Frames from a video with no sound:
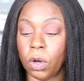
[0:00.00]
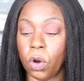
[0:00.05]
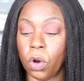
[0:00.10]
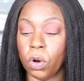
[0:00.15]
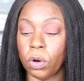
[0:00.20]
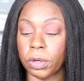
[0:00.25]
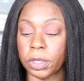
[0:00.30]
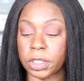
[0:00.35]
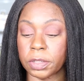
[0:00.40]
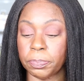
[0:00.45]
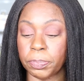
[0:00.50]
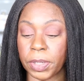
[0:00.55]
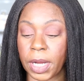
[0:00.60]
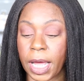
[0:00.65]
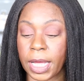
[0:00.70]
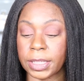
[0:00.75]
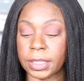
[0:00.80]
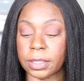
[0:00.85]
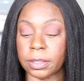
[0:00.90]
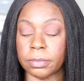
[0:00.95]
orange
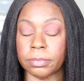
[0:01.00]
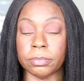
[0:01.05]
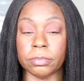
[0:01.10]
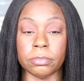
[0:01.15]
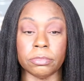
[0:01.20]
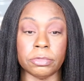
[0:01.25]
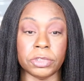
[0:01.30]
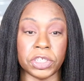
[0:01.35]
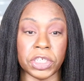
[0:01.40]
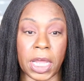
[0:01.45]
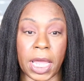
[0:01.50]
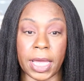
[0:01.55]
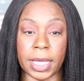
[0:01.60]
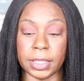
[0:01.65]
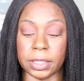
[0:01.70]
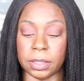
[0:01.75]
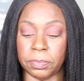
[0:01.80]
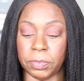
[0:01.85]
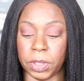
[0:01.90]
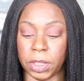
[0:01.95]
blossom,
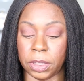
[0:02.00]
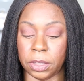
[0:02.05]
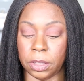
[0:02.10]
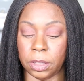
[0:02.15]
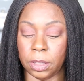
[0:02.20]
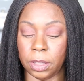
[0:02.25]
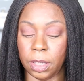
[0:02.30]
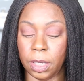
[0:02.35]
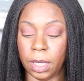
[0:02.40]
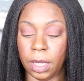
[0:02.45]
jasmine,